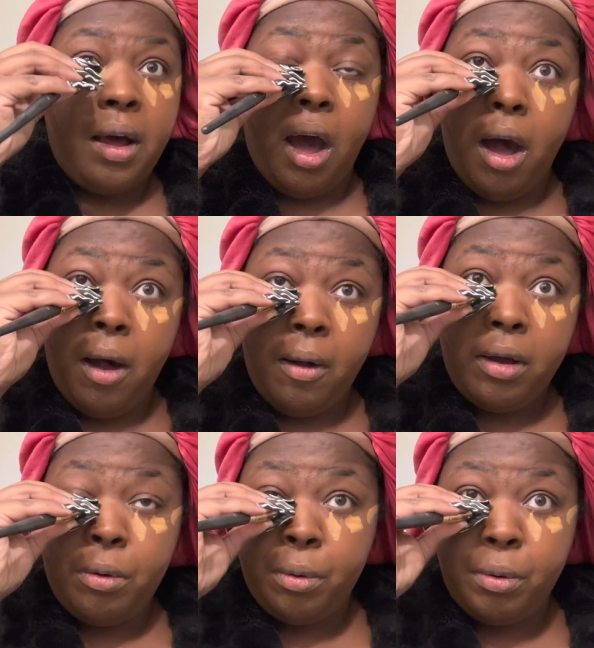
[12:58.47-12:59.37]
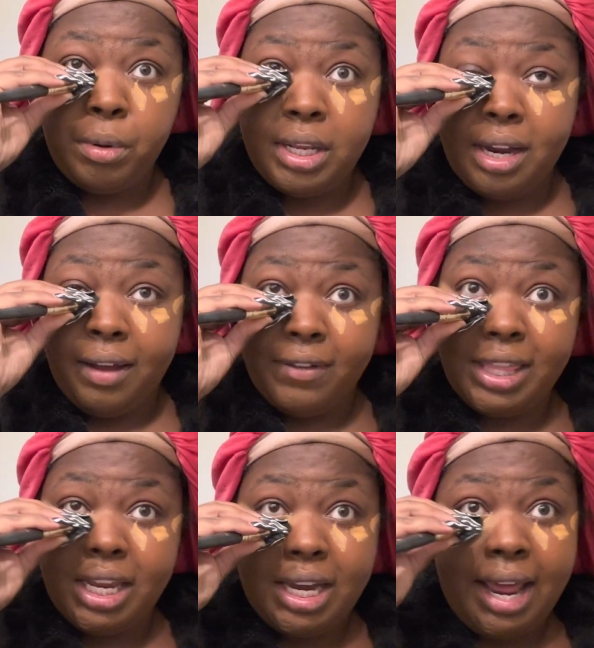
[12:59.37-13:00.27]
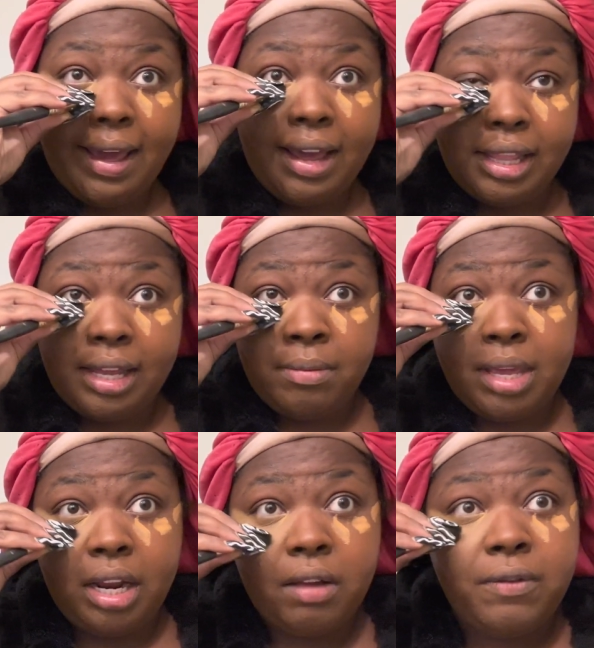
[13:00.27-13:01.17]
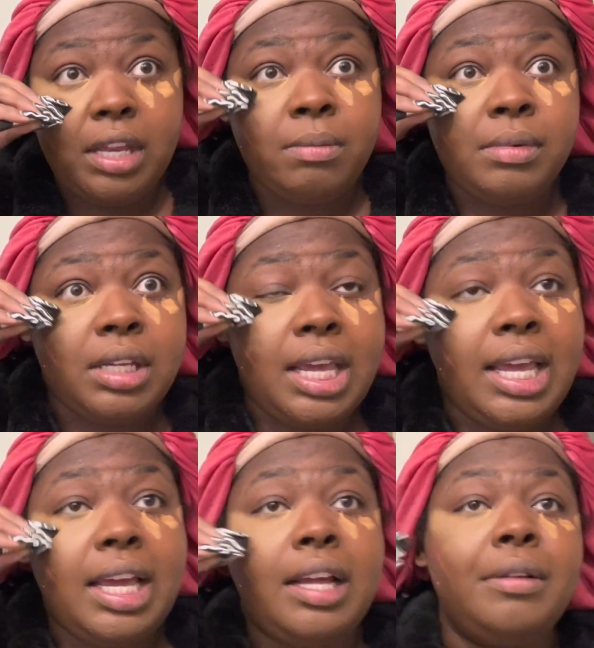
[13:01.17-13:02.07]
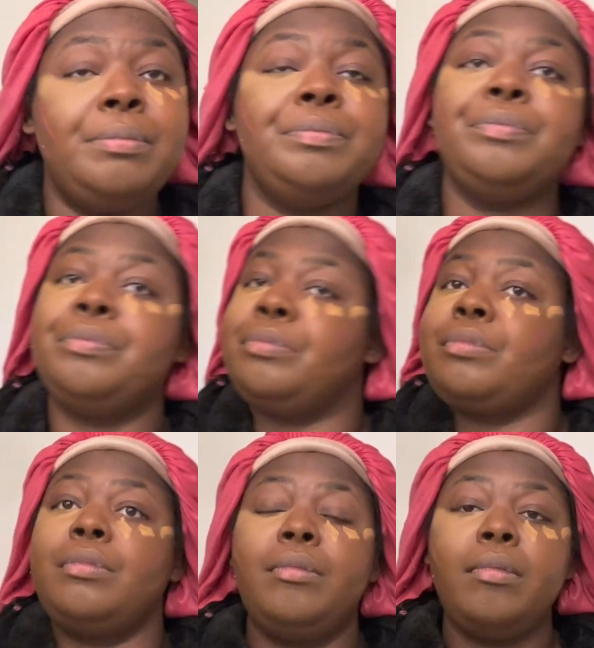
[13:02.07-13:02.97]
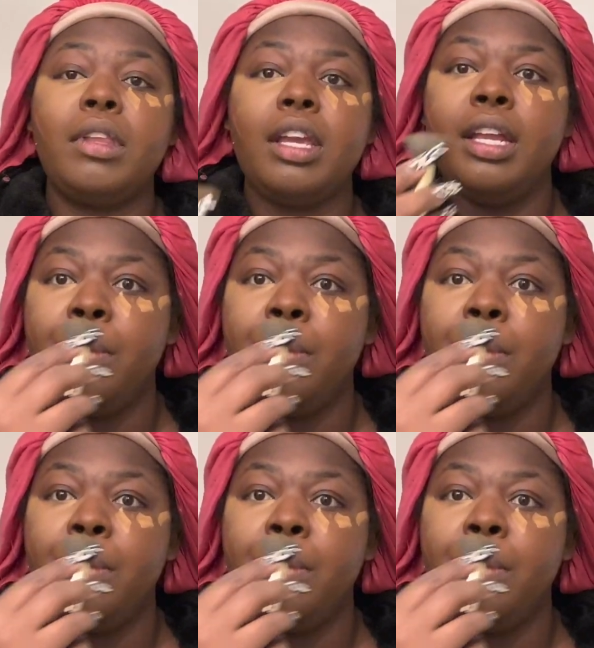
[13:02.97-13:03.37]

all cool and everything today. I let them get up, feed them again in the